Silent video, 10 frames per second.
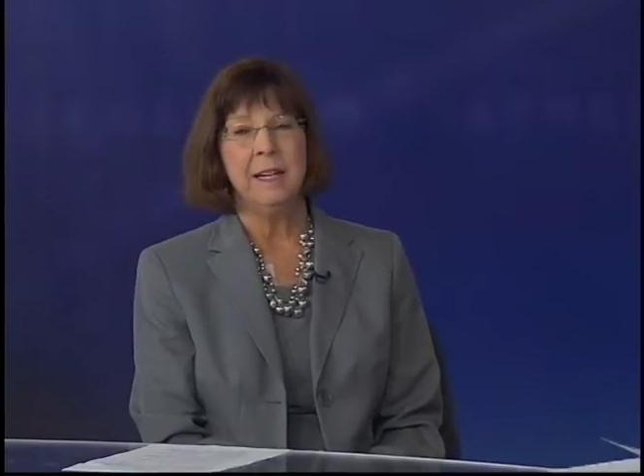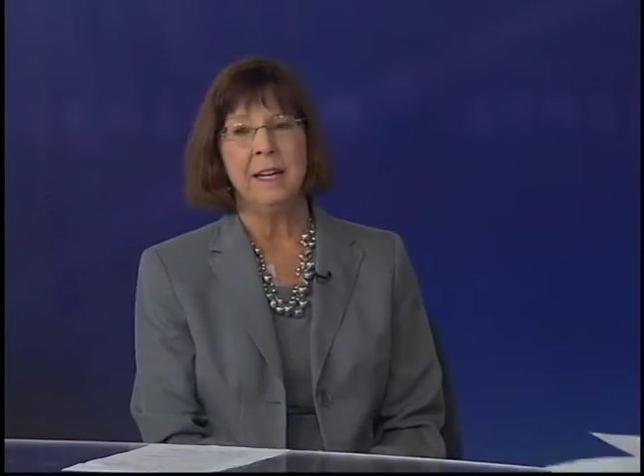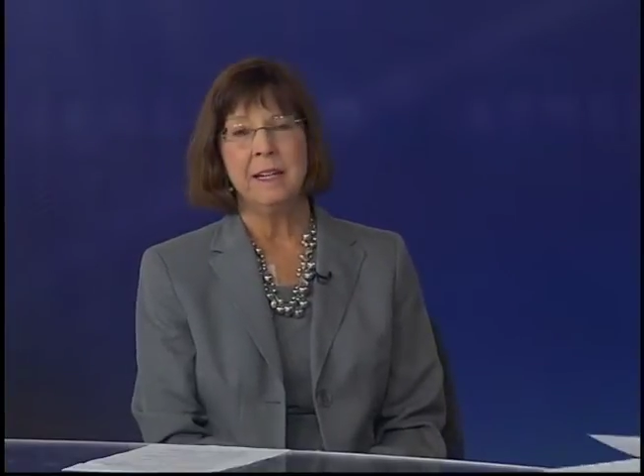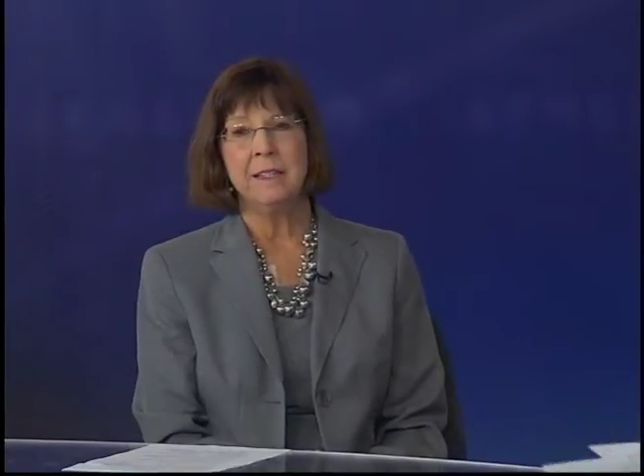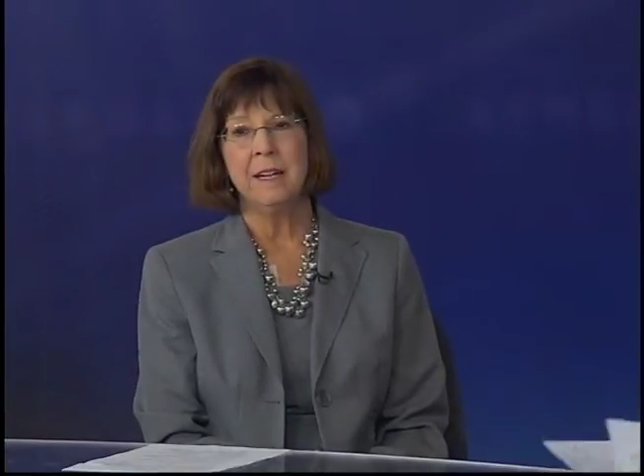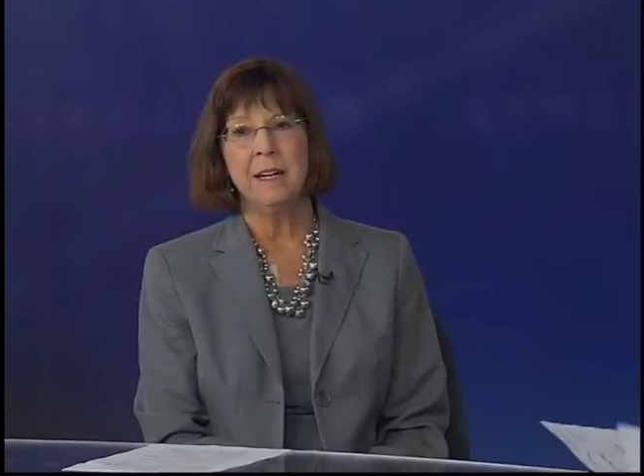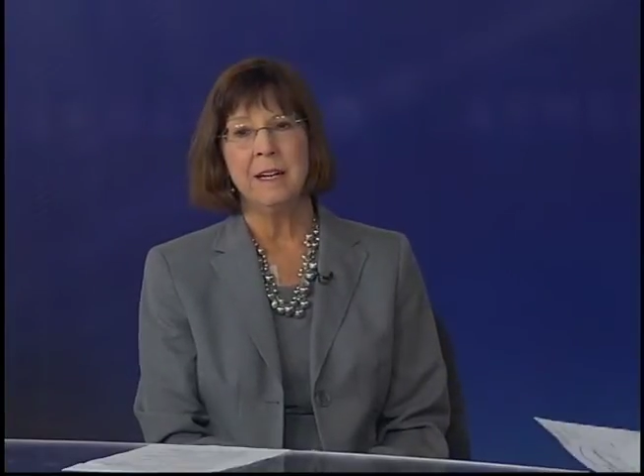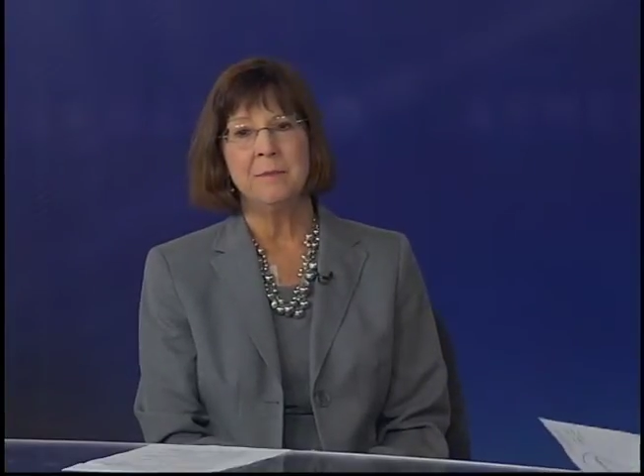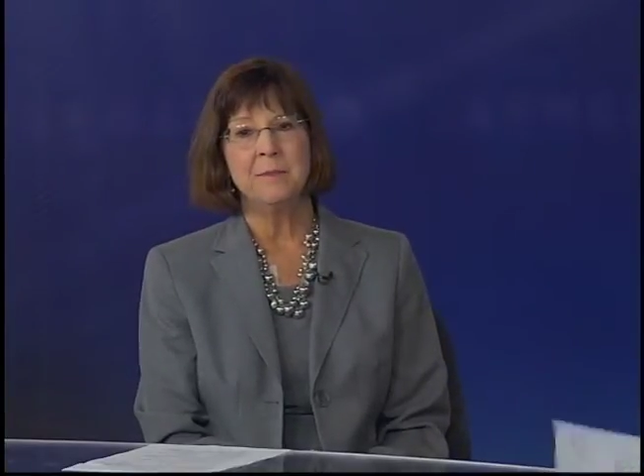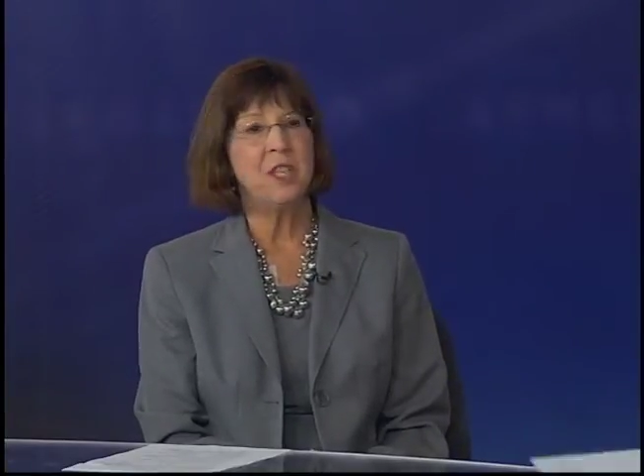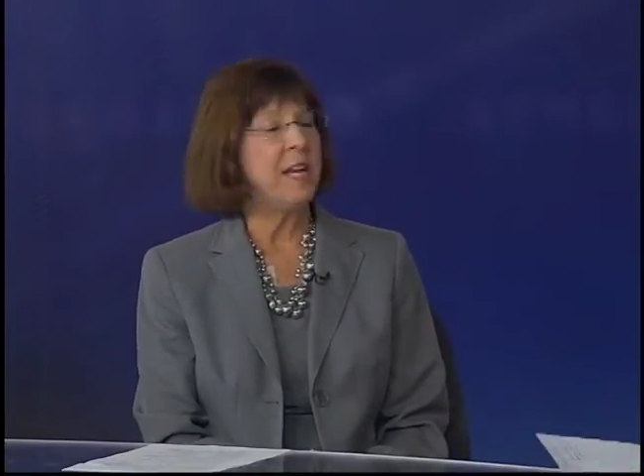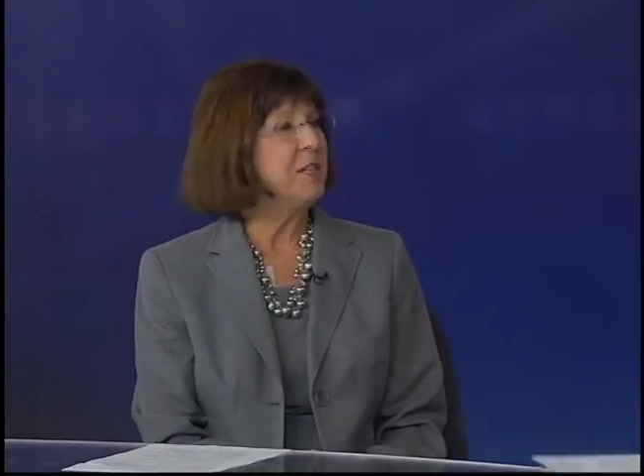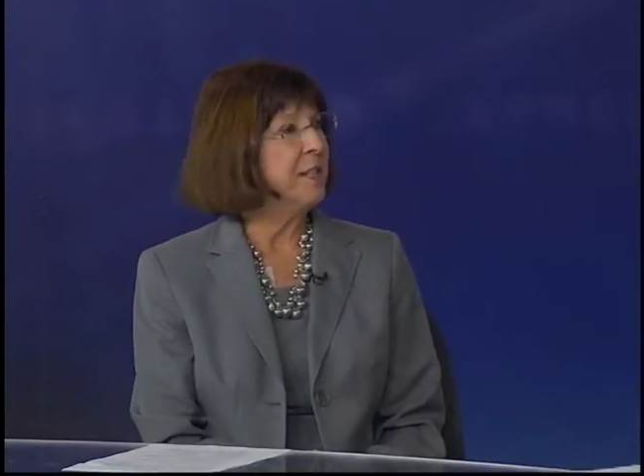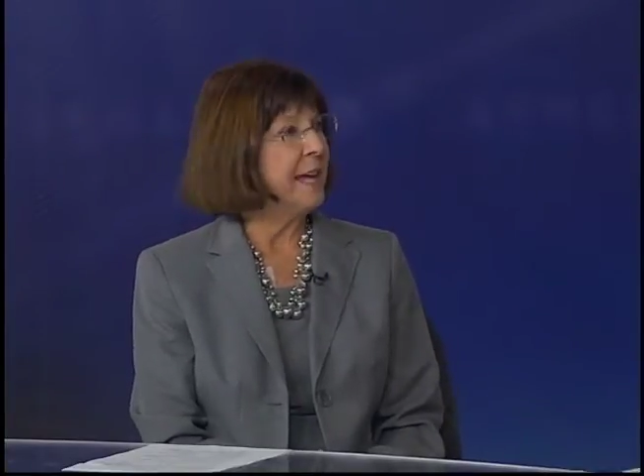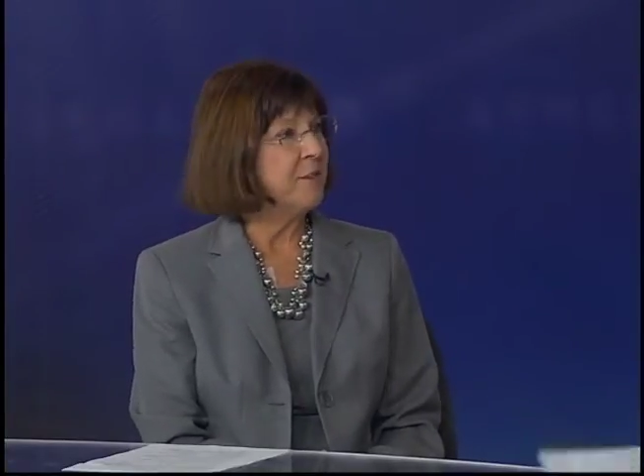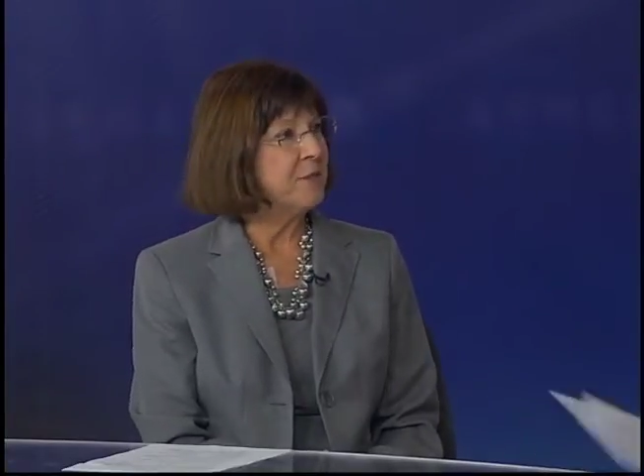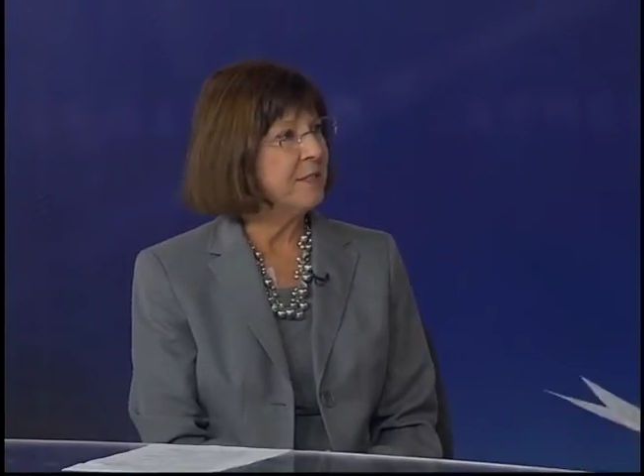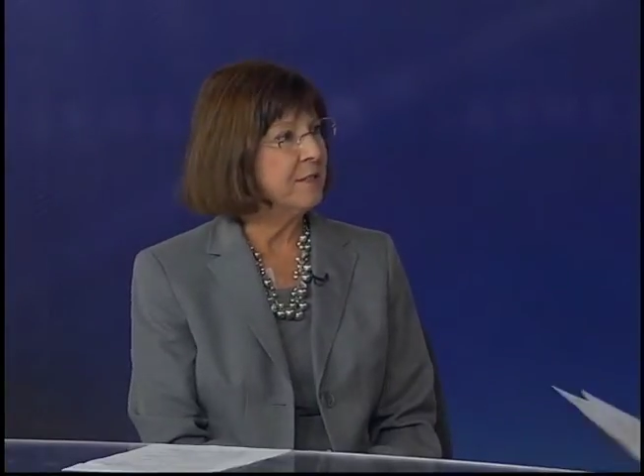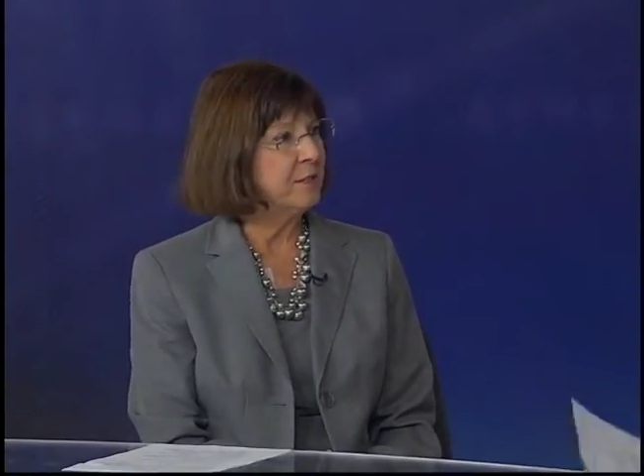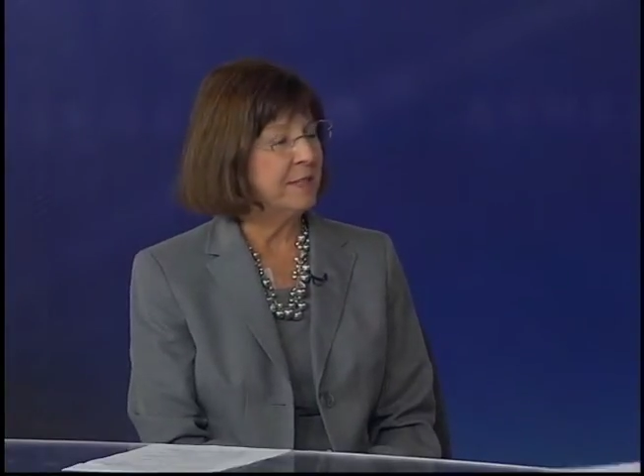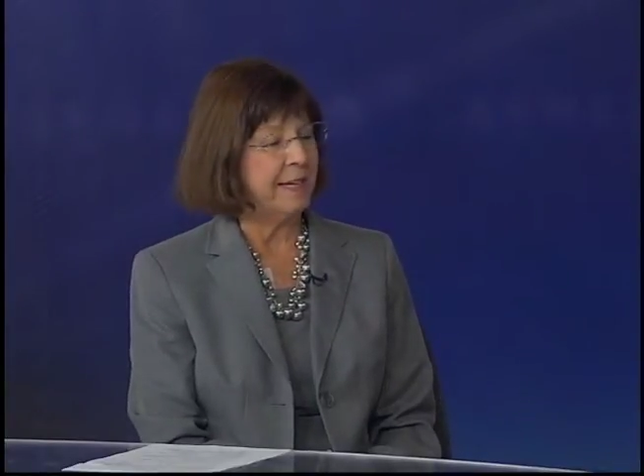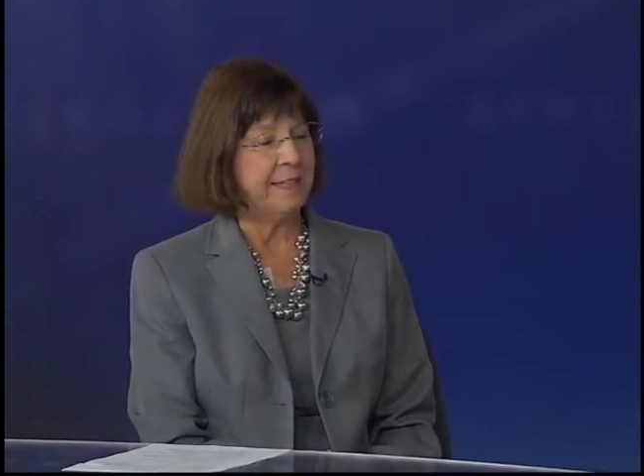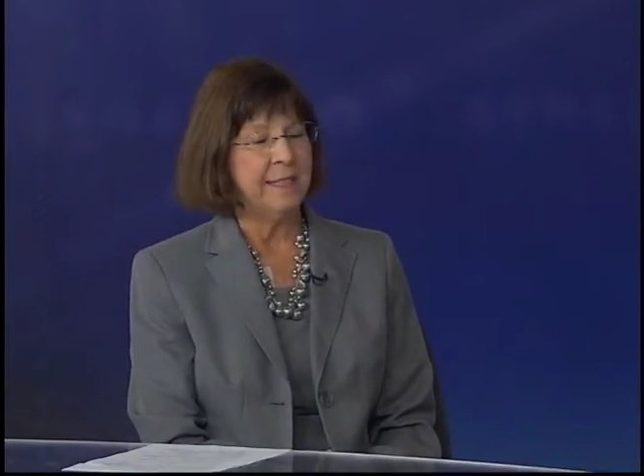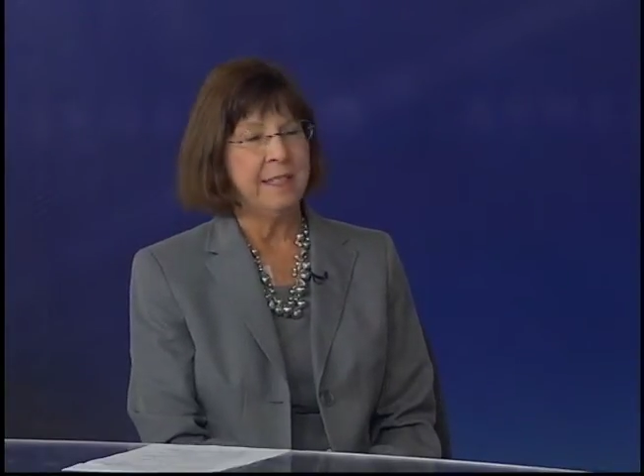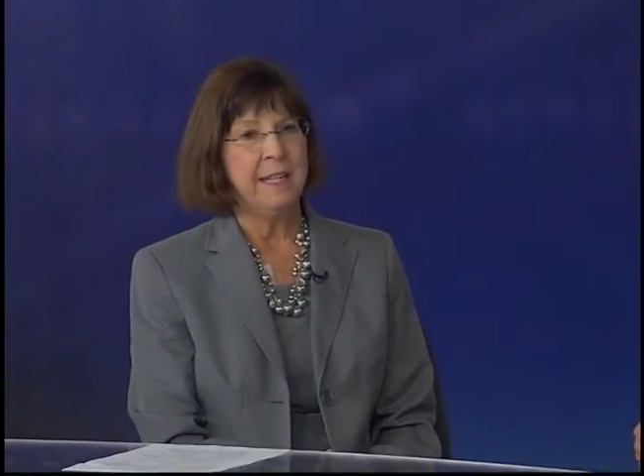and changing every single day.